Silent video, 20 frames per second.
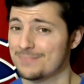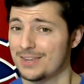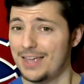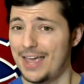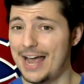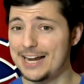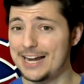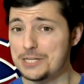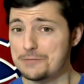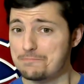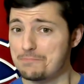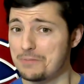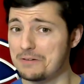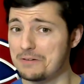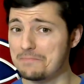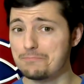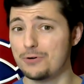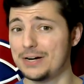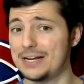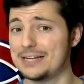And he's
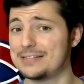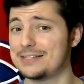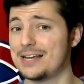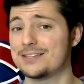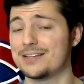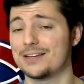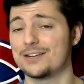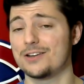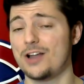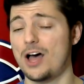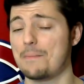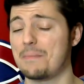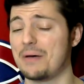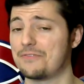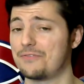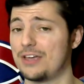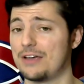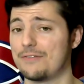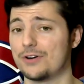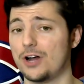been pretty decent. Not my
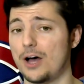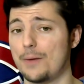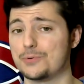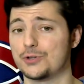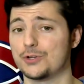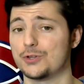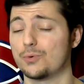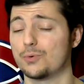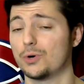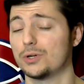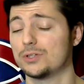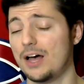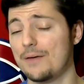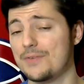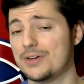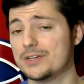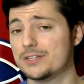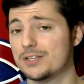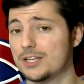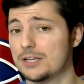favorite option in the world,
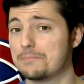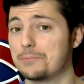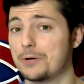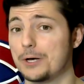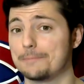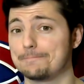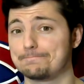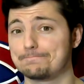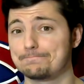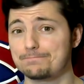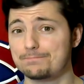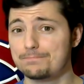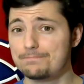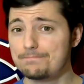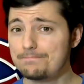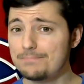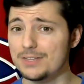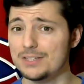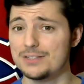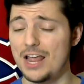obviously, but
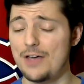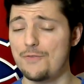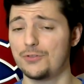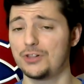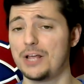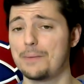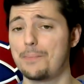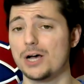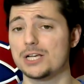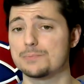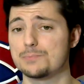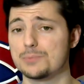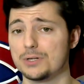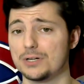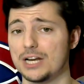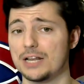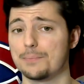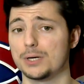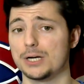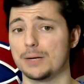Definitely a
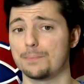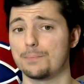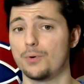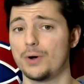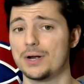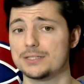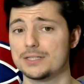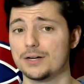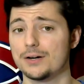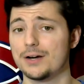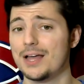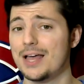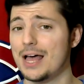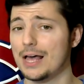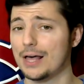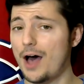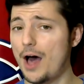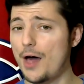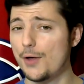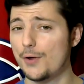possibility to put up points there.
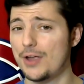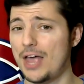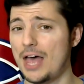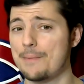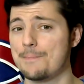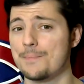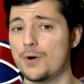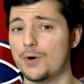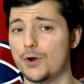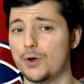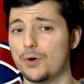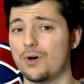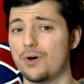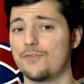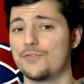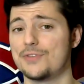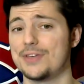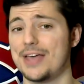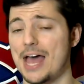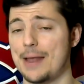Kyler Yamamoto
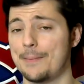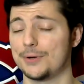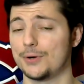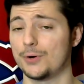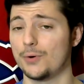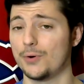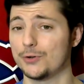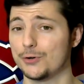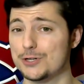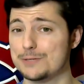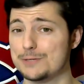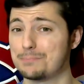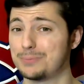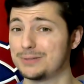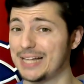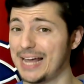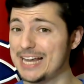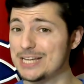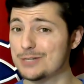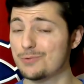of the Edmonton Oilers
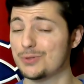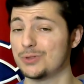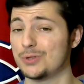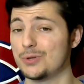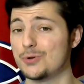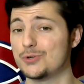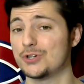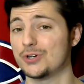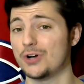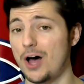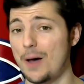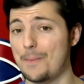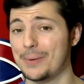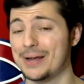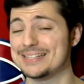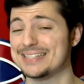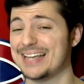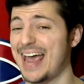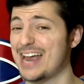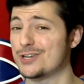plays with Nugent
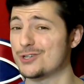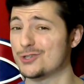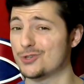Hopkins and